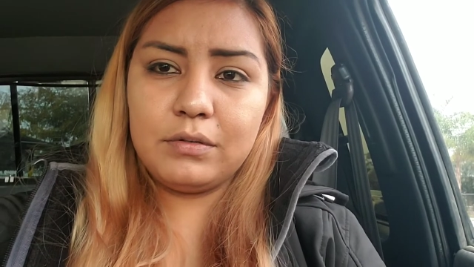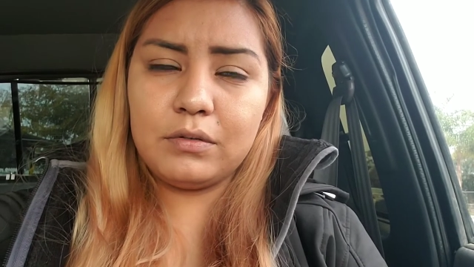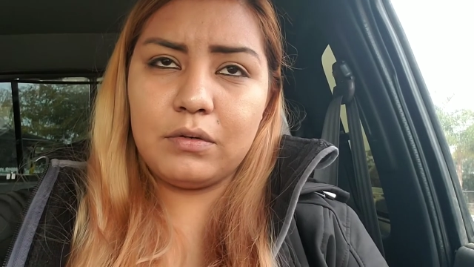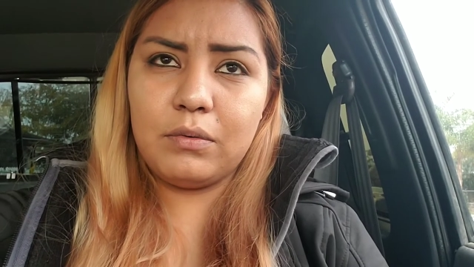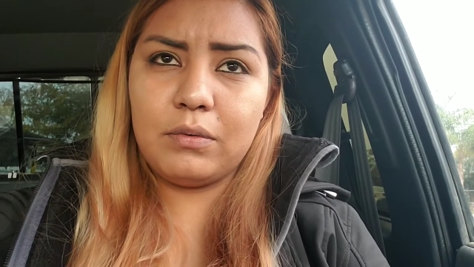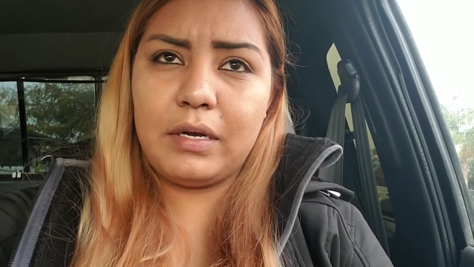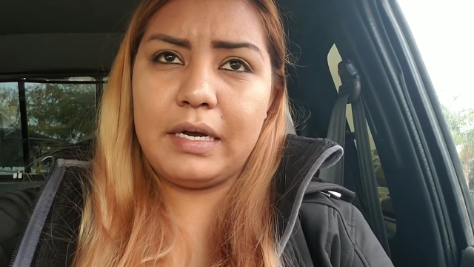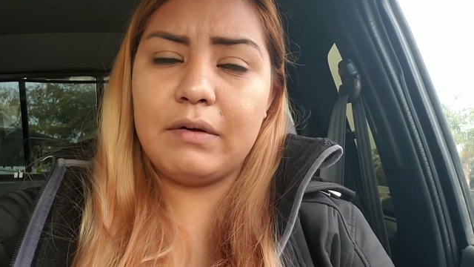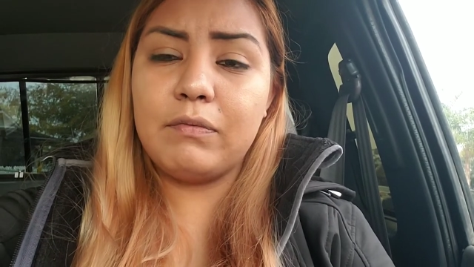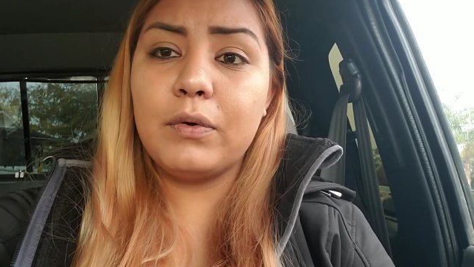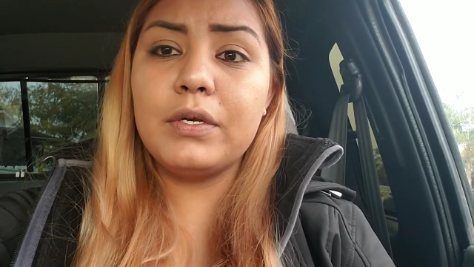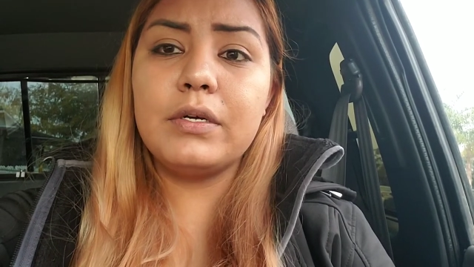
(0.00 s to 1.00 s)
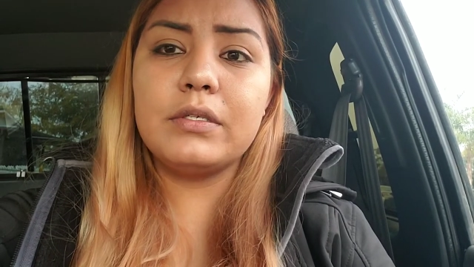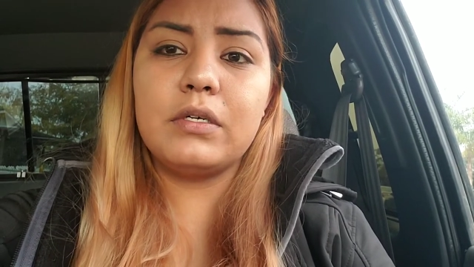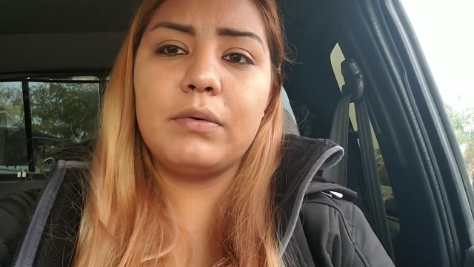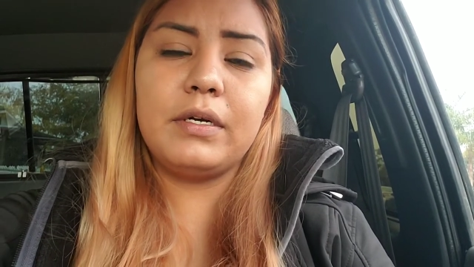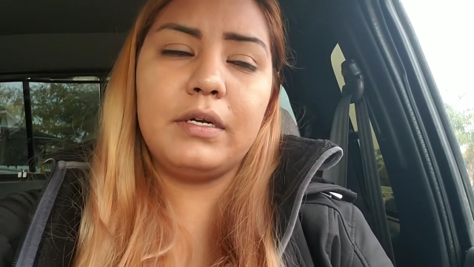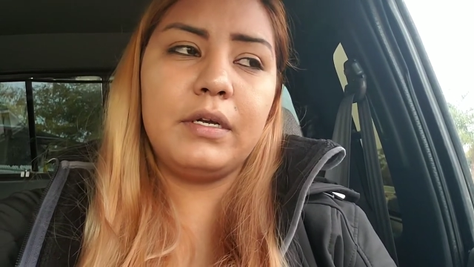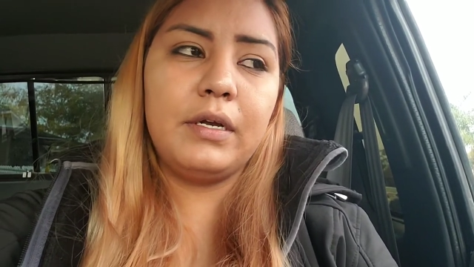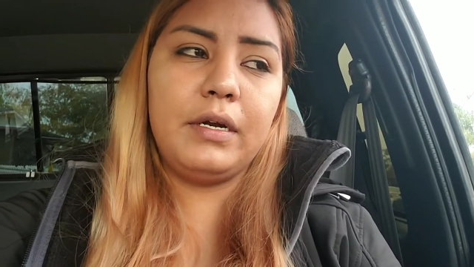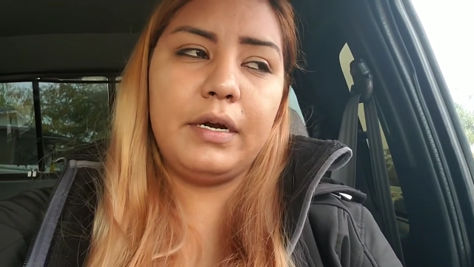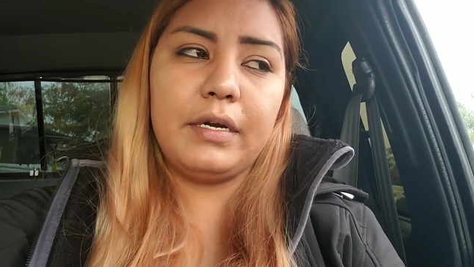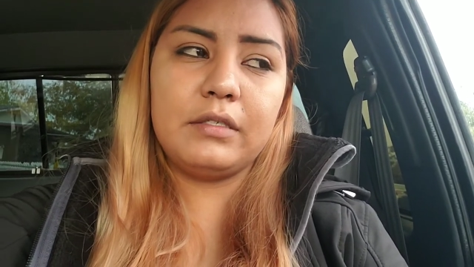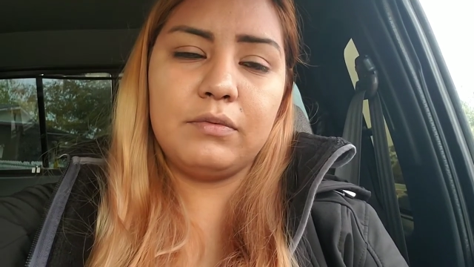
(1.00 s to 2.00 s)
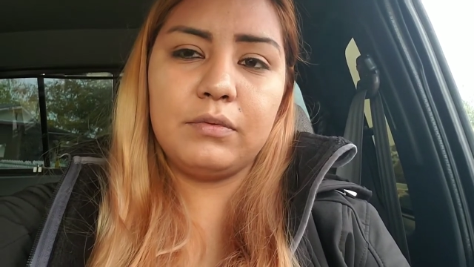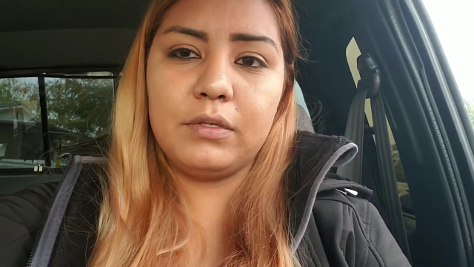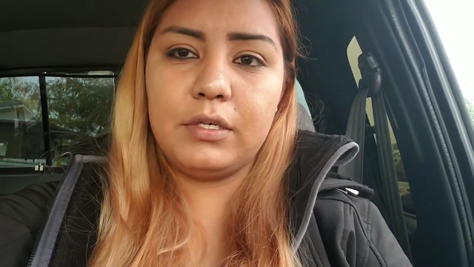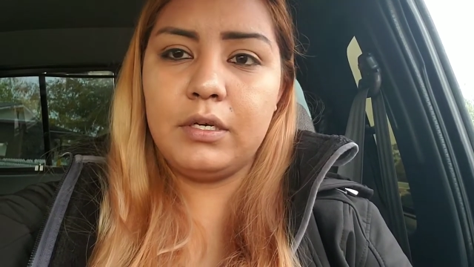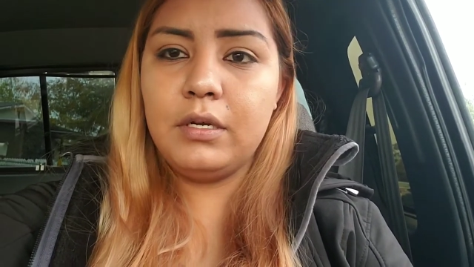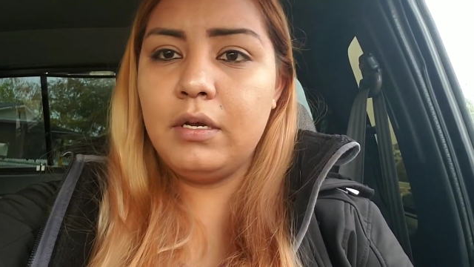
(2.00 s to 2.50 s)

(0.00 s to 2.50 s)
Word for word: No, I had four years already and I asked for it.